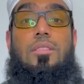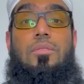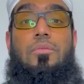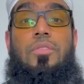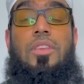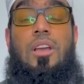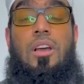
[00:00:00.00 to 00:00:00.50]

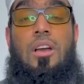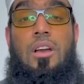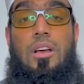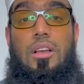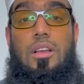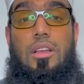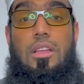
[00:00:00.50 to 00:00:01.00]
we
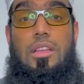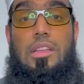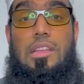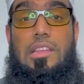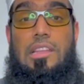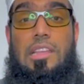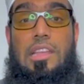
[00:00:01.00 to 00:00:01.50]
are
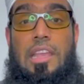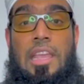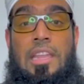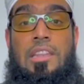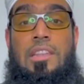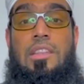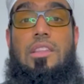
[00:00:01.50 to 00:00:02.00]

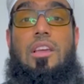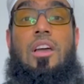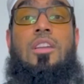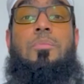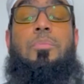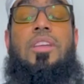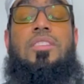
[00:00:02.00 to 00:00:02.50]
in
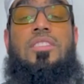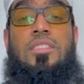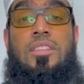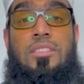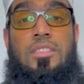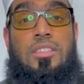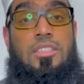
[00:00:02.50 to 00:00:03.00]

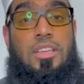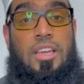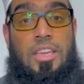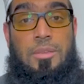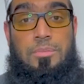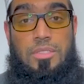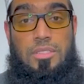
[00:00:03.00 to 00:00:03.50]
unprecedented
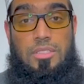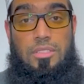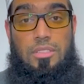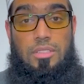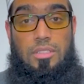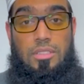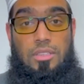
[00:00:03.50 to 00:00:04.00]
times.
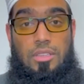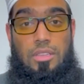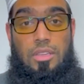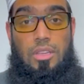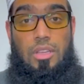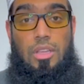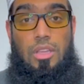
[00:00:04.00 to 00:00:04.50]

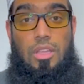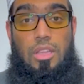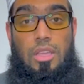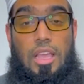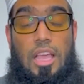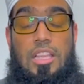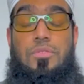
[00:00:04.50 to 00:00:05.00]

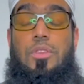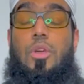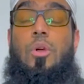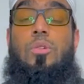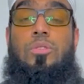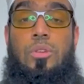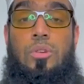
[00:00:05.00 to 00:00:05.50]
As we
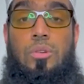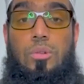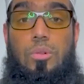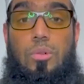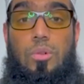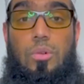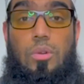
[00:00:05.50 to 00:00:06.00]
all know,
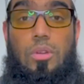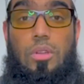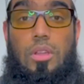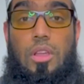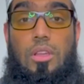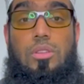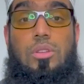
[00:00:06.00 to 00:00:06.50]

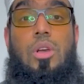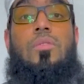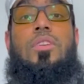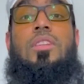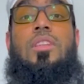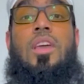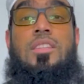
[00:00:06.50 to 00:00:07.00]

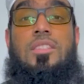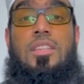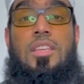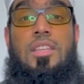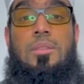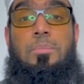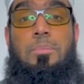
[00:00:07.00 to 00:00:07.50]

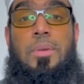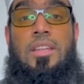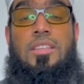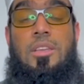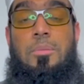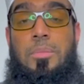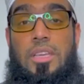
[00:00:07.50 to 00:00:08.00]
COVID-19
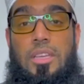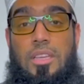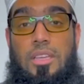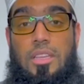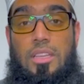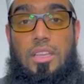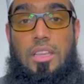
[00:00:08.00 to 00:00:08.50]
pandemic
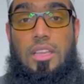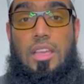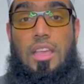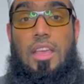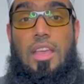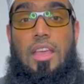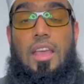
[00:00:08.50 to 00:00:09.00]

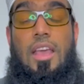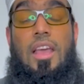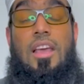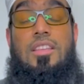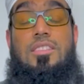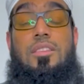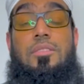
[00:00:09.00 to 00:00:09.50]

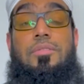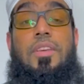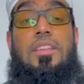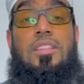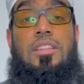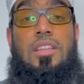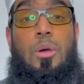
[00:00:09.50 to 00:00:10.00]
has
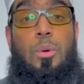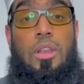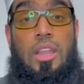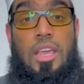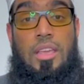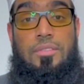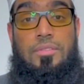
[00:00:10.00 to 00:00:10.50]
affected our
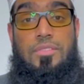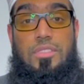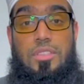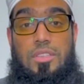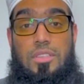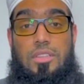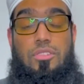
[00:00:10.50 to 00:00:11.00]
lives
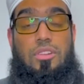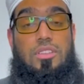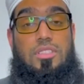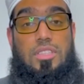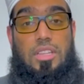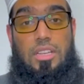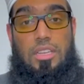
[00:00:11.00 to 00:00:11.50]

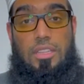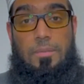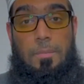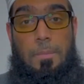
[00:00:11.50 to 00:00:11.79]
drastically.